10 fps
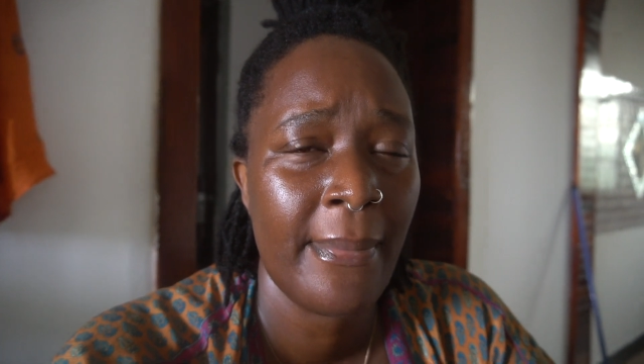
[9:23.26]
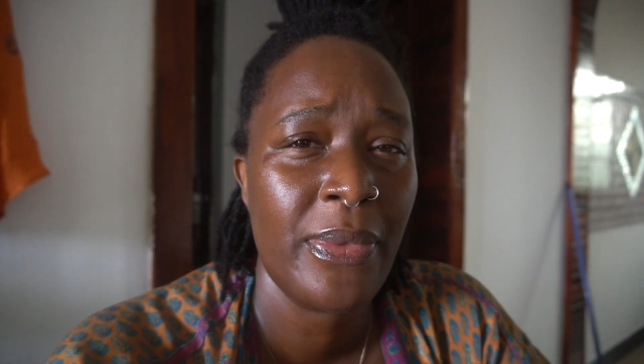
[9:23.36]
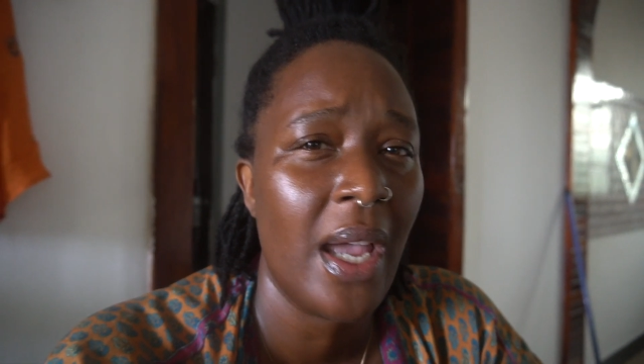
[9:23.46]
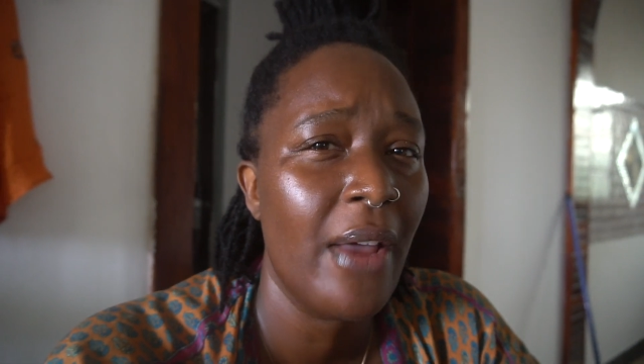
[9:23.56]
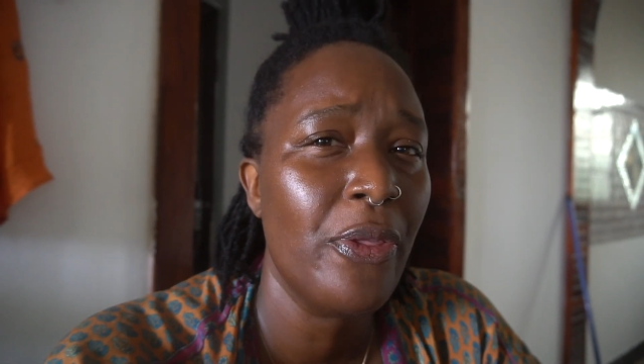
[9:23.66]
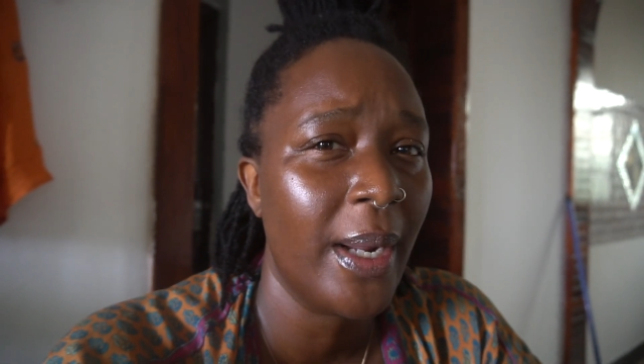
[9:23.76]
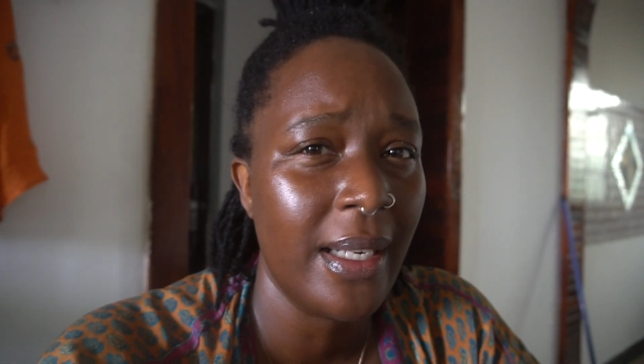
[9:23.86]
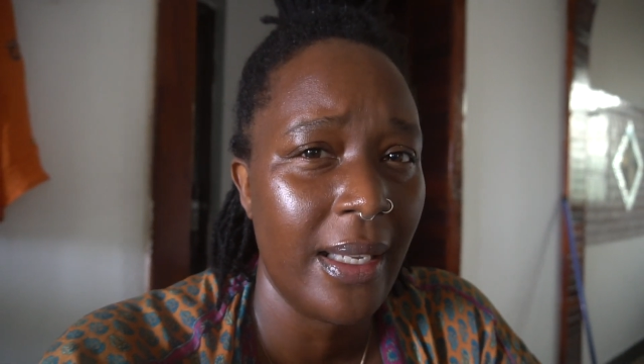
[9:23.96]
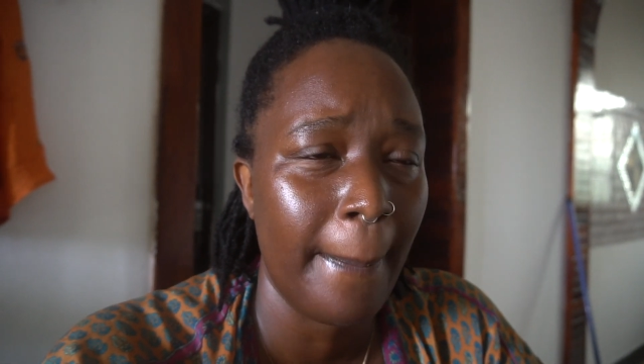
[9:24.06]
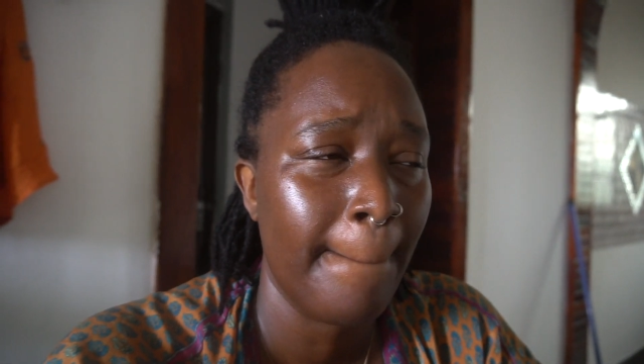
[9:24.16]
non
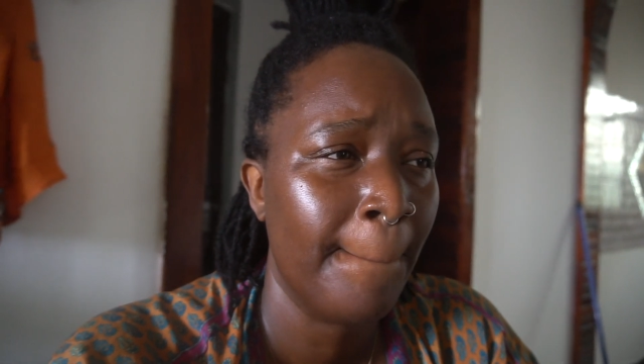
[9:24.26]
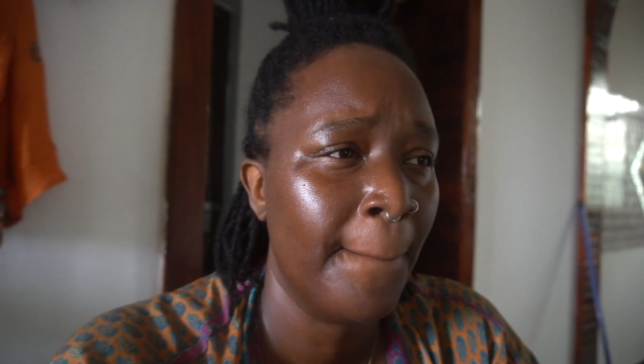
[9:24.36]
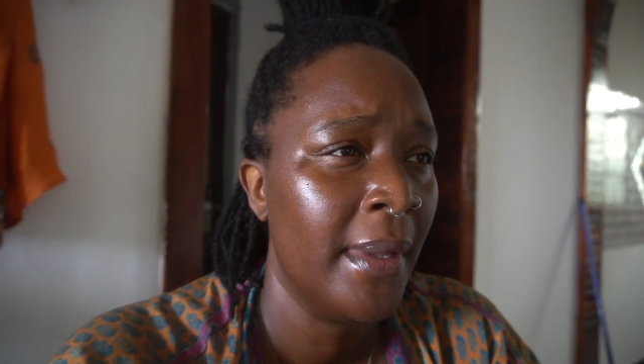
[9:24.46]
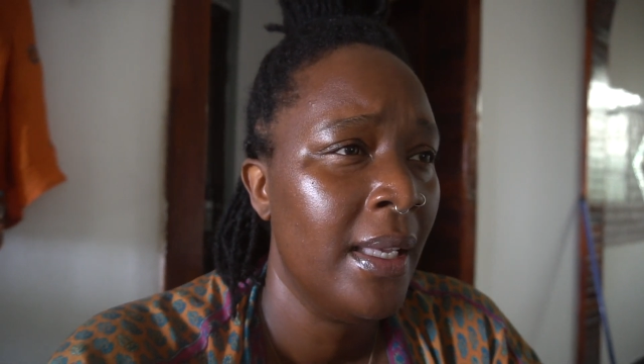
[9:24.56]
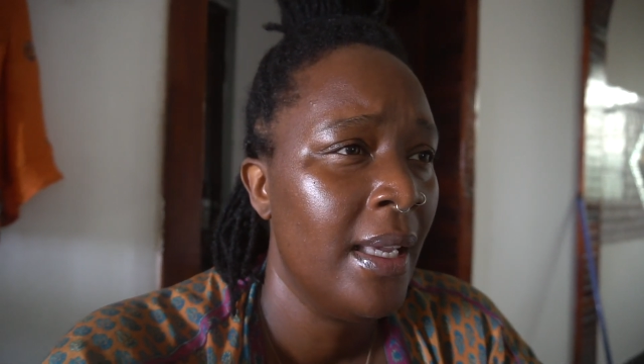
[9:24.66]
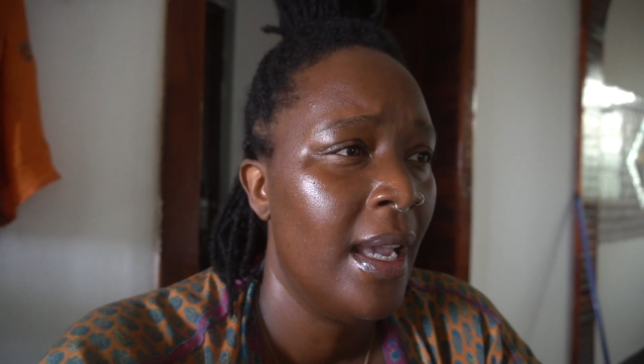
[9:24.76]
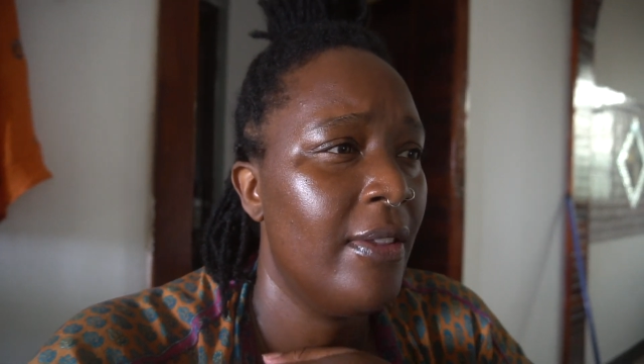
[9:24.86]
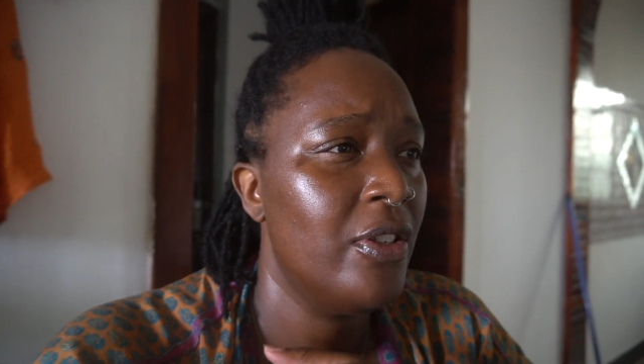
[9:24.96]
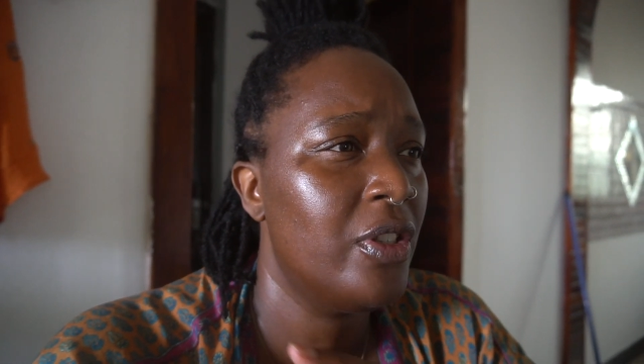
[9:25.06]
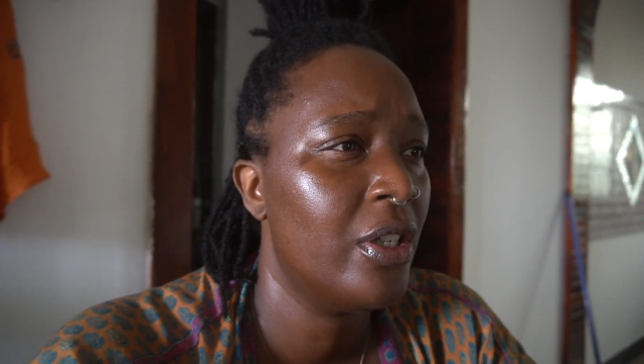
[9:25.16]
threatening. And
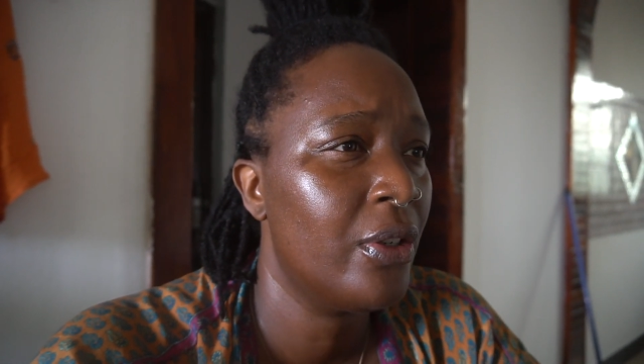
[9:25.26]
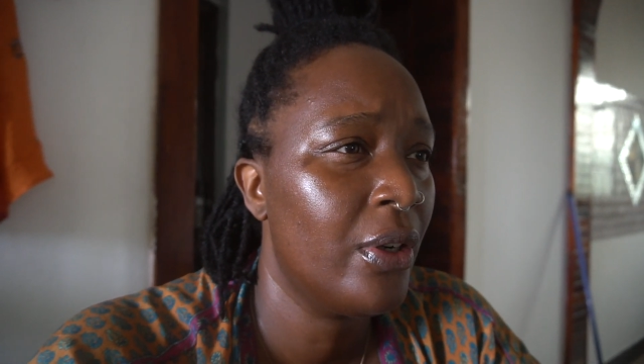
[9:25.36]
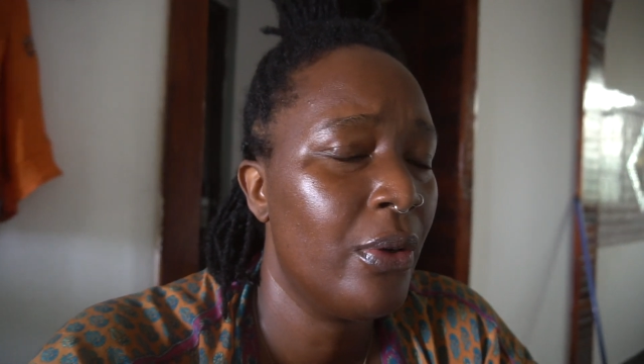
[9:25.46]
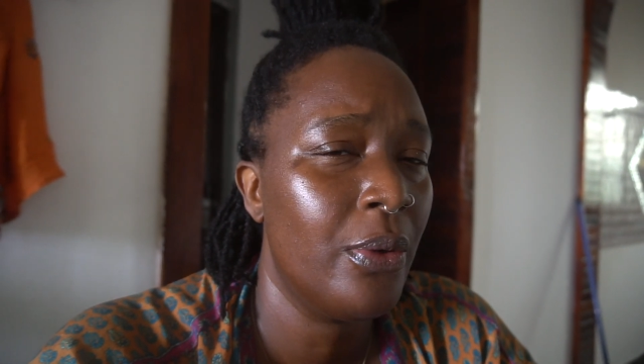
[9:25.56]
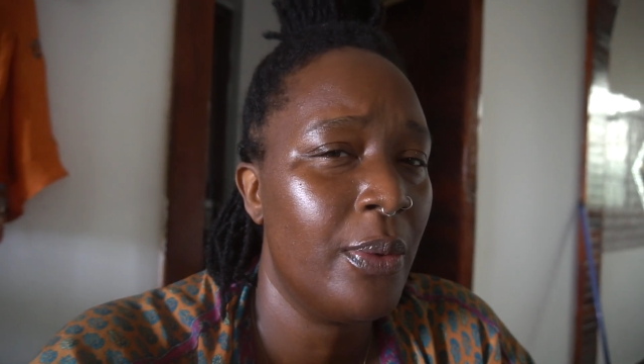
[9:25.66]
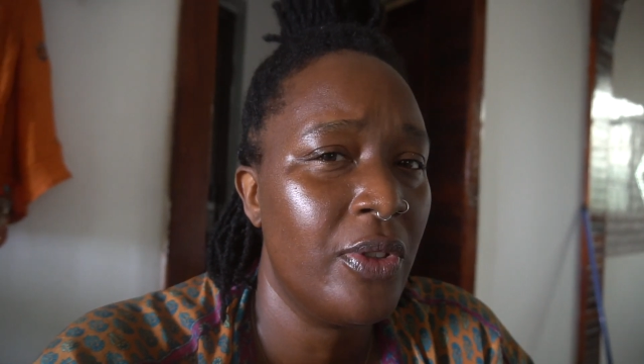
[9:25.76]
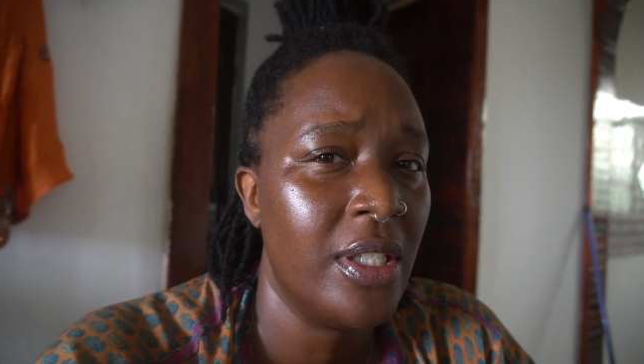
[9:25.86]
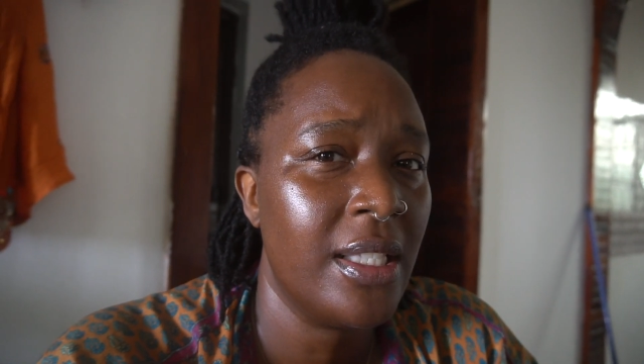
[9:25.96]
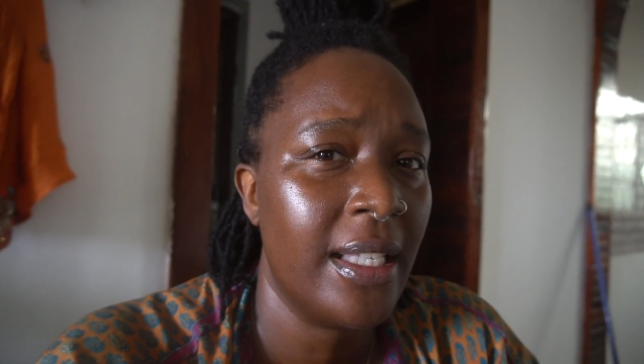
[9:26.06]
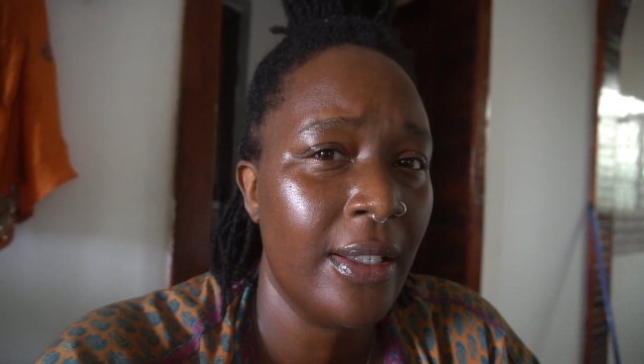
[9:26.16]
this young girl who was
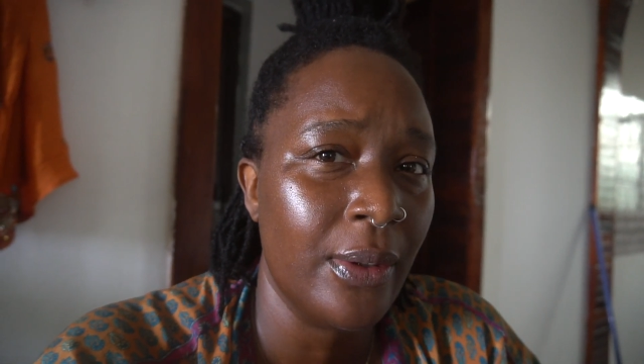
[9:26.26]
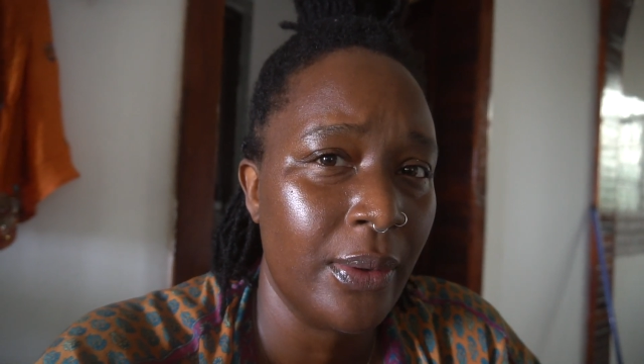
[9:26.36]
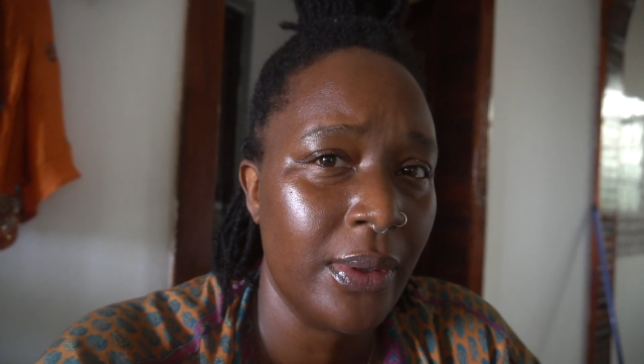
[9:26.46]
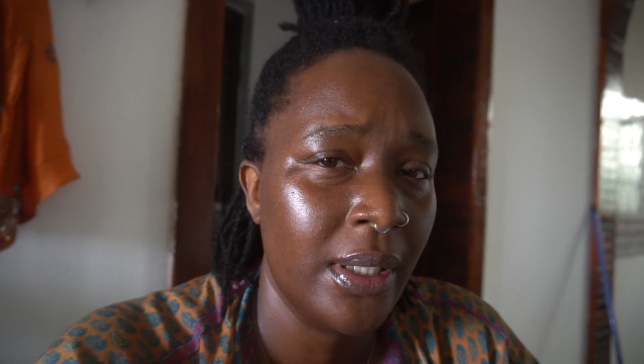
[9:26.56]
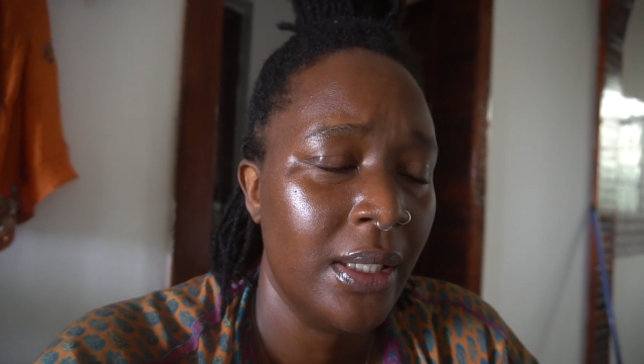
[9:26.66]
just killed,